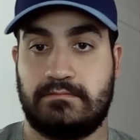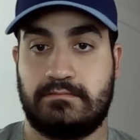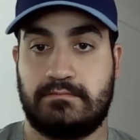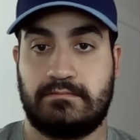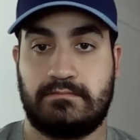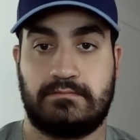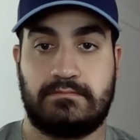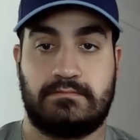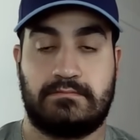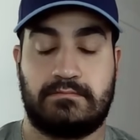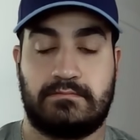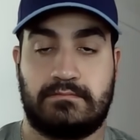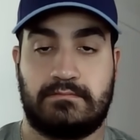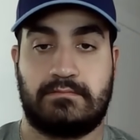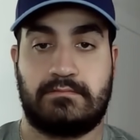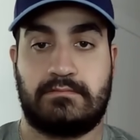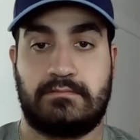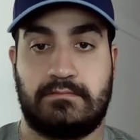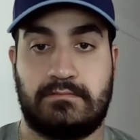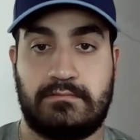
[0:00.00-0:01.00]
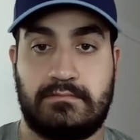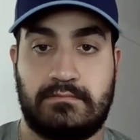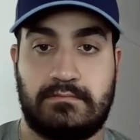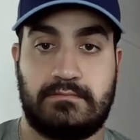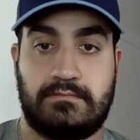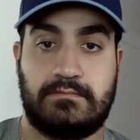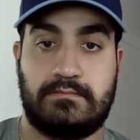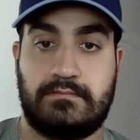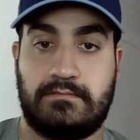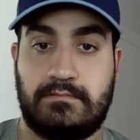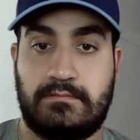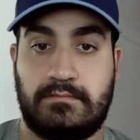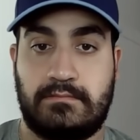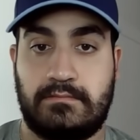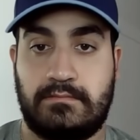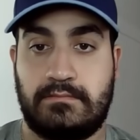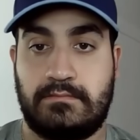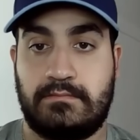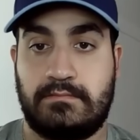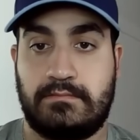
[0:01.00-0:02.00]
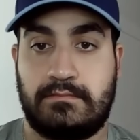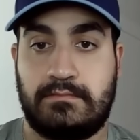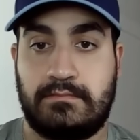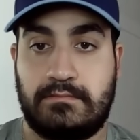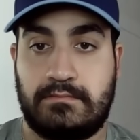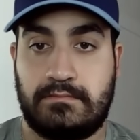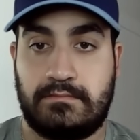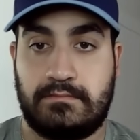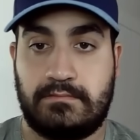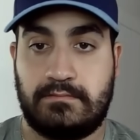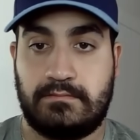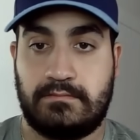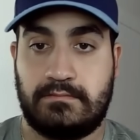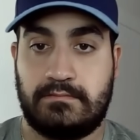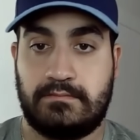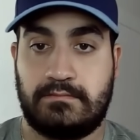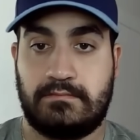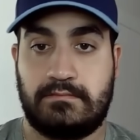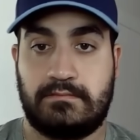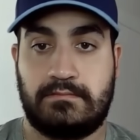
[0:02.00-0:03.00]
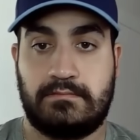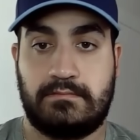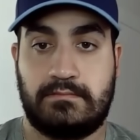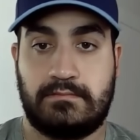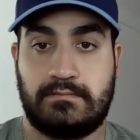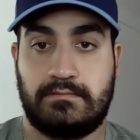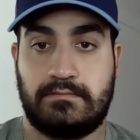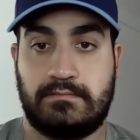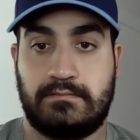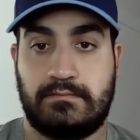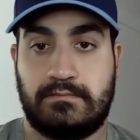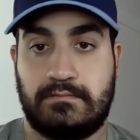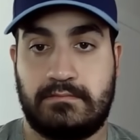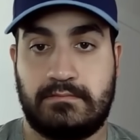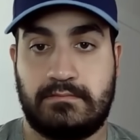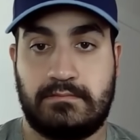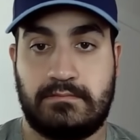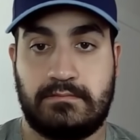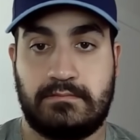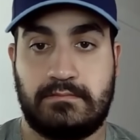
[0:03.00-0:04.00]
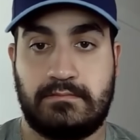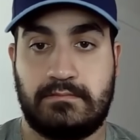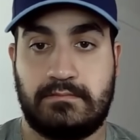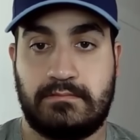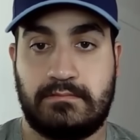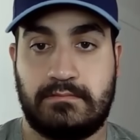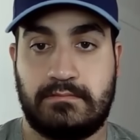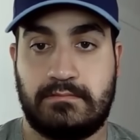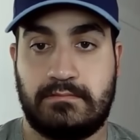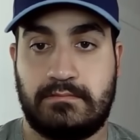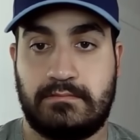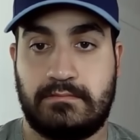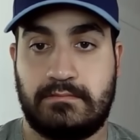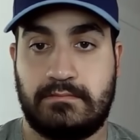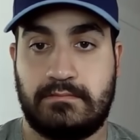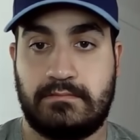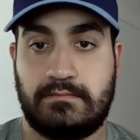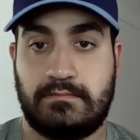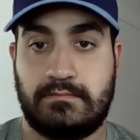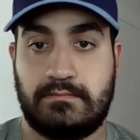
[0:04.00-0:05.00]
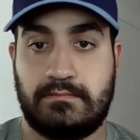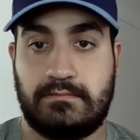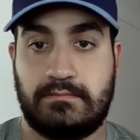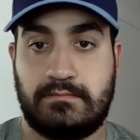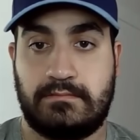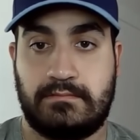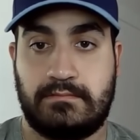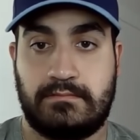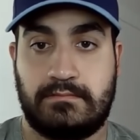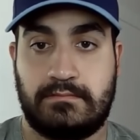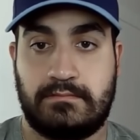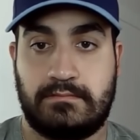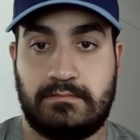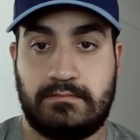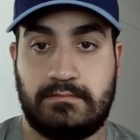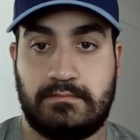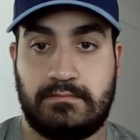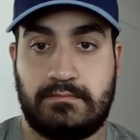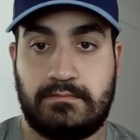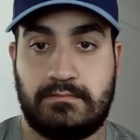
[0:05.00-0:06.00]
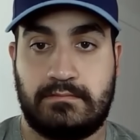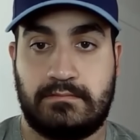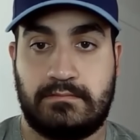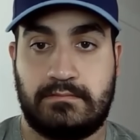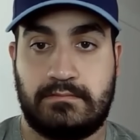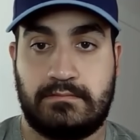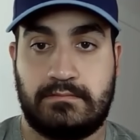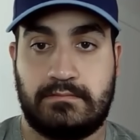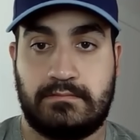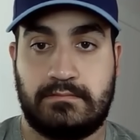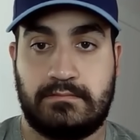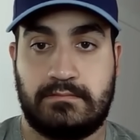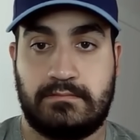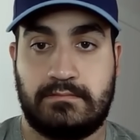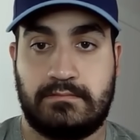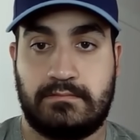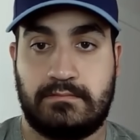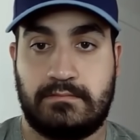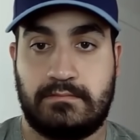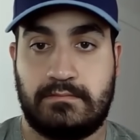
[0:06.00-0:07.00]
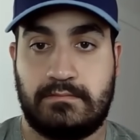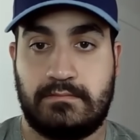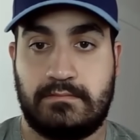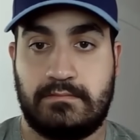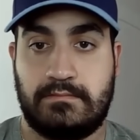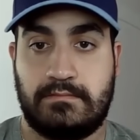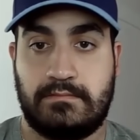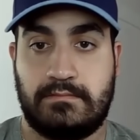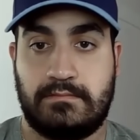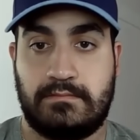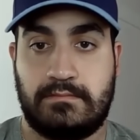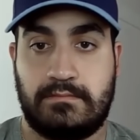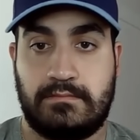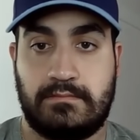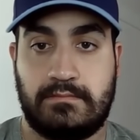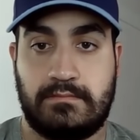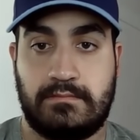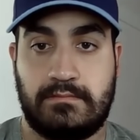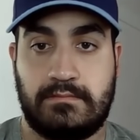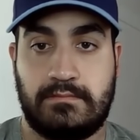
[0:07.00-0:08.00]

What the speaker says: (silent)